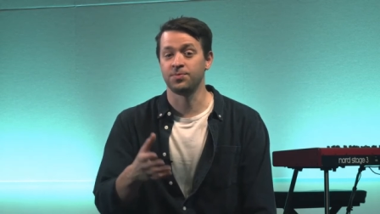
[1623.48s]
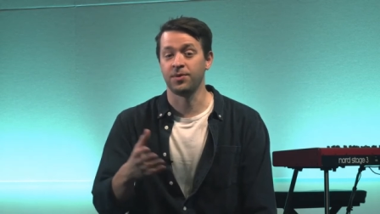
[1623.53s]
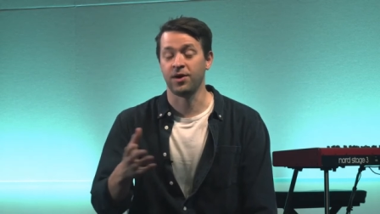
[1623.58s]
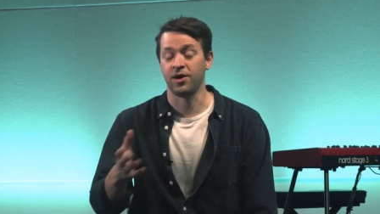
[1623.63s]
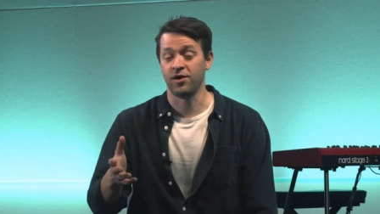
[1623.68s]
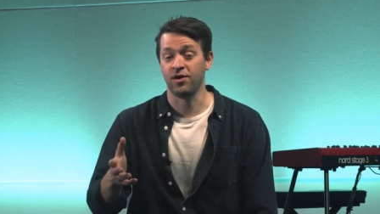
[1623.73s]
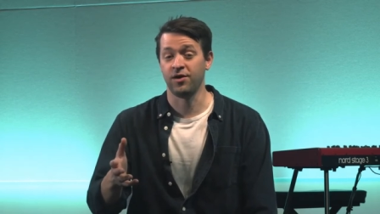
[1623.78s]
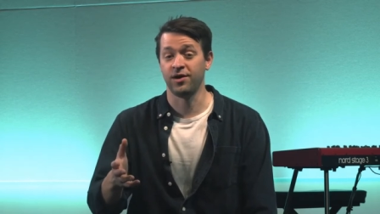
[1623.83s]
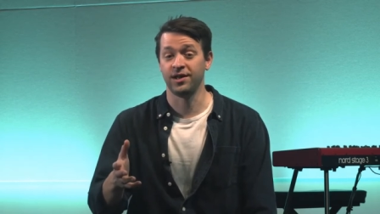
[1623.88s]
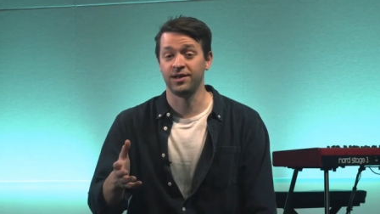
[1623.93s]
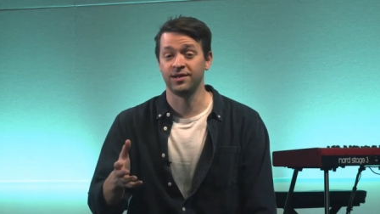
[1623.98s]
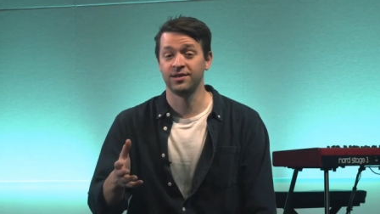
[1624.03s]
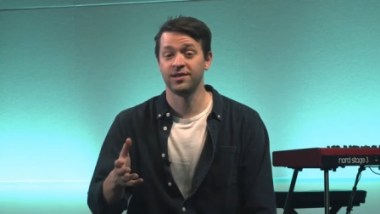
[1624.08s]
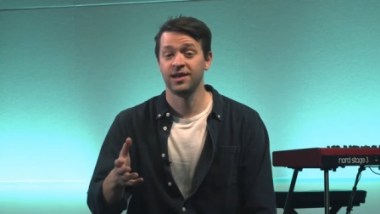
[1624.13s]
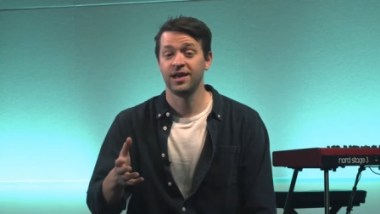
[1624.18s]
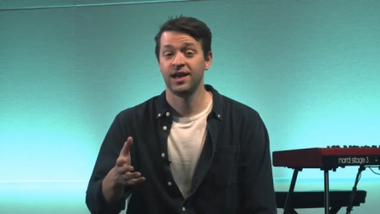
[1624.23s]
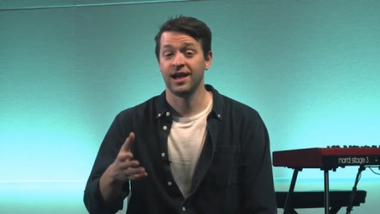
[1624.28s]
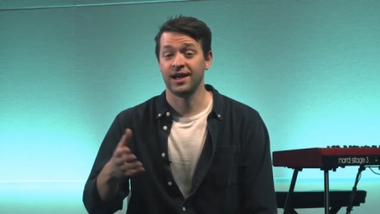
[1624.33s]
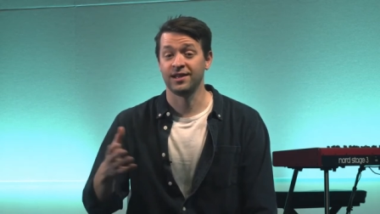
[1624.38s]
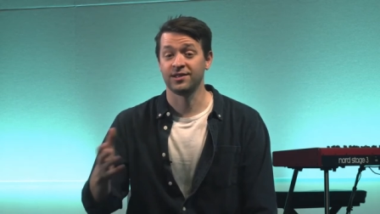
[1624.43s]
behind
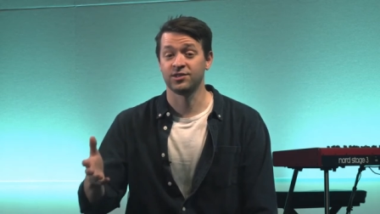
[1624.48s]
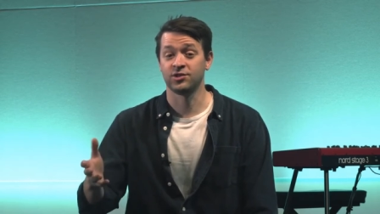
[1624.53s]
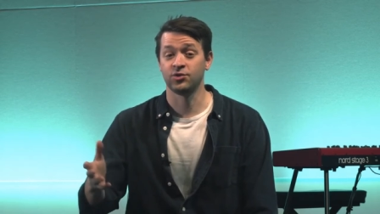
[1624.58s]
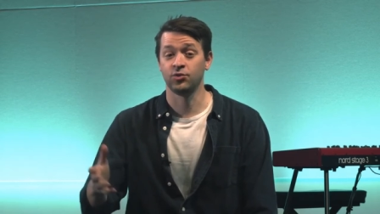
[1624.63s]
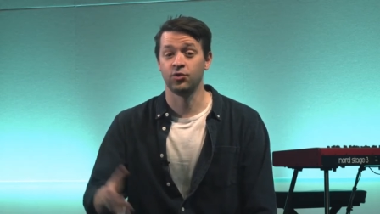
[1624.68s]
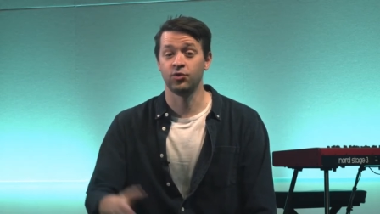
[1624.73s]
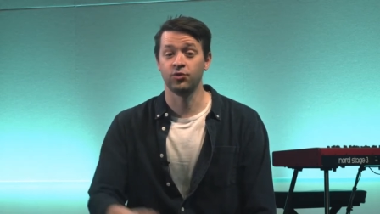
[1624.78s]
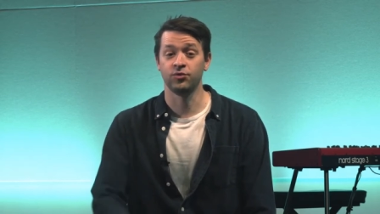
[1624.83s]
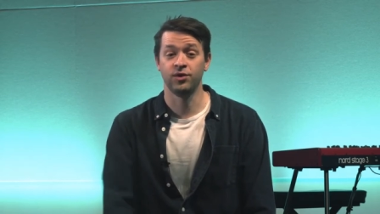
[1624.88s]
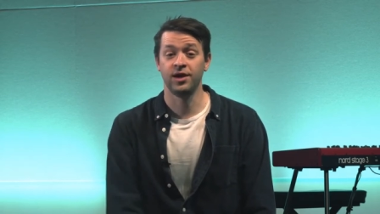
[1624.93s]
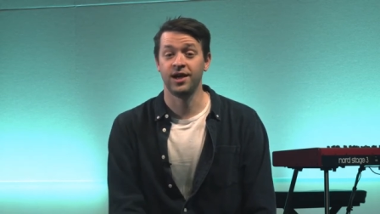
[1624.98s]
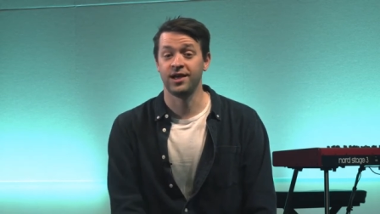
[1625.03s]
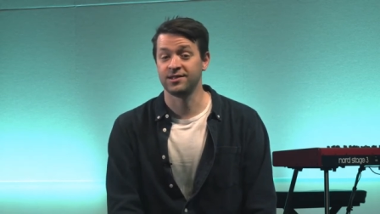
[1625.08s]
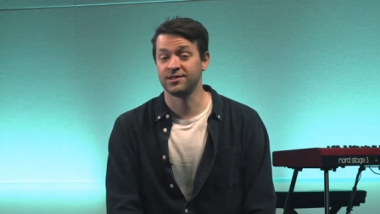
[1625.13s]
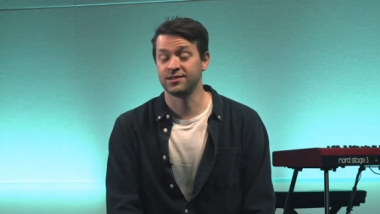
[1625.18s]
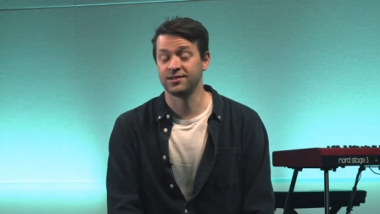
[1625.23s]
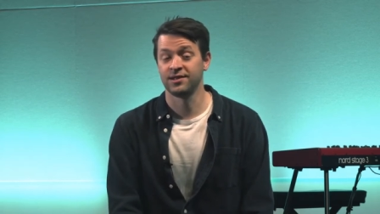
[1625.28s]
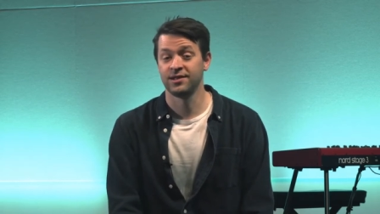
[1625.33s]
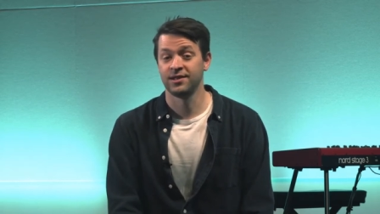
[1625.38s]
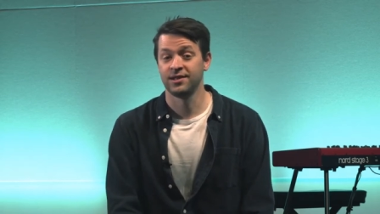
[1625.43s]
and sought
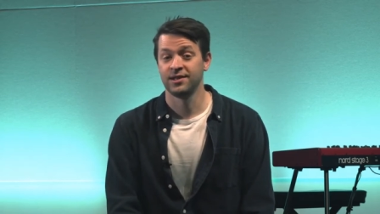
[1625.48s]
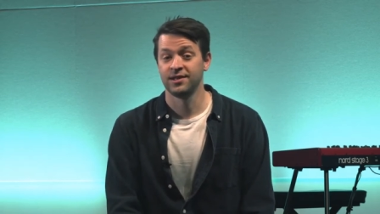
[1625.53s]
rest.